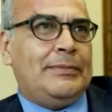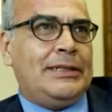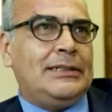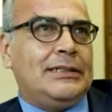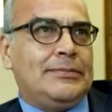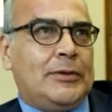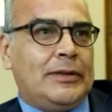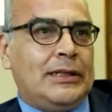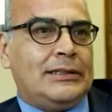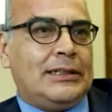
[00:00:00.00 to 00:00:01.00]
business
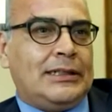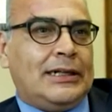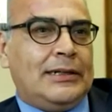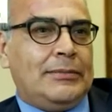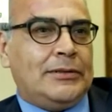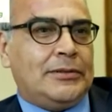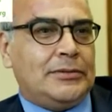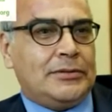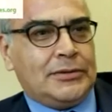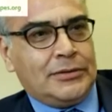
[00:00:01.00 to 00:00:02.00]
models that are able
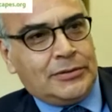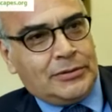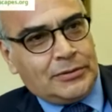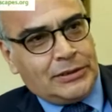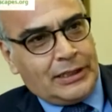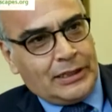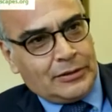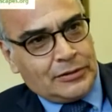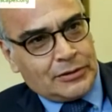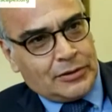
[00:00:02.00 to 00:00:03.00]
to share
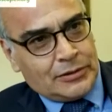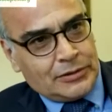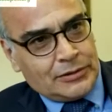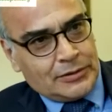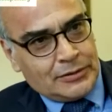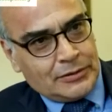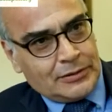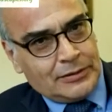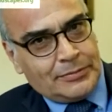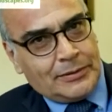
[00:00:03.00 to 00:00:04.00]
those costs,
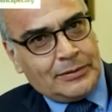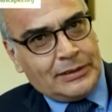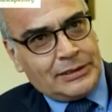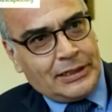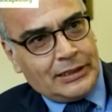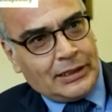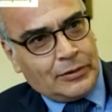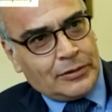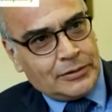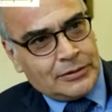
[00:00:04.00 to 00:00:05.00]
probably share the
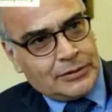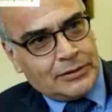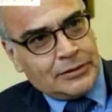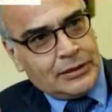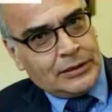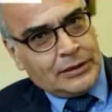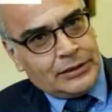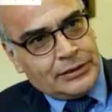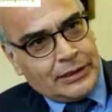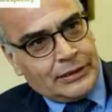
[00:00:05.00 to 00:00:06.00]
costs,
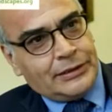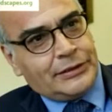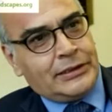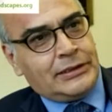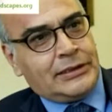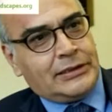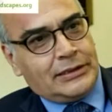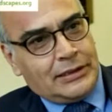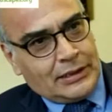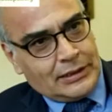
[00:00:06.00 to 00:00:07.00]
share the
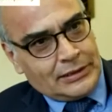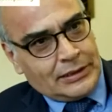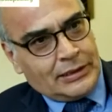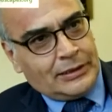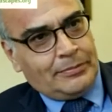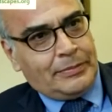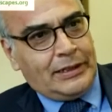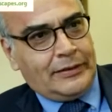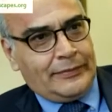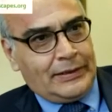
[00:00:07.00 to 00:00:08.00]
risks, and share the
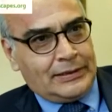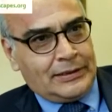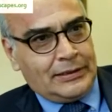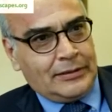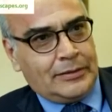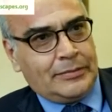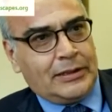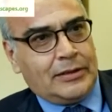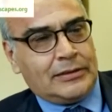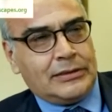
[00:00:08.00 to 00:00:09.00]
benefits,
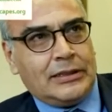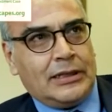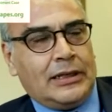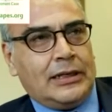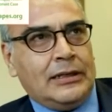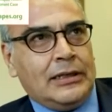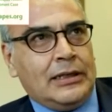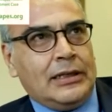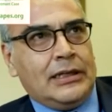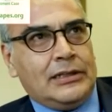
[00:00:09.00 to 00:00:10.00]
because
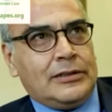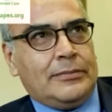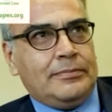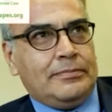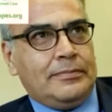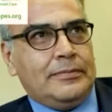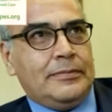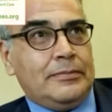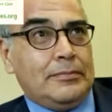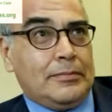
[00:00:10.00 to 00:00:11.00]
in
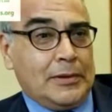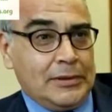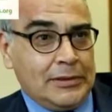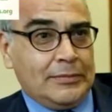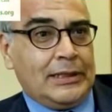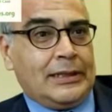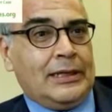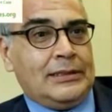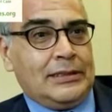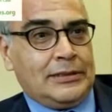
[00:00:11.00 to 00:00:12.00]
most of the
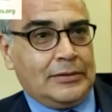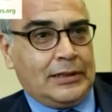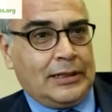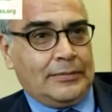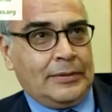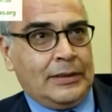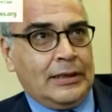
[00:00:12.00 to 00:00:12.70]
cases you have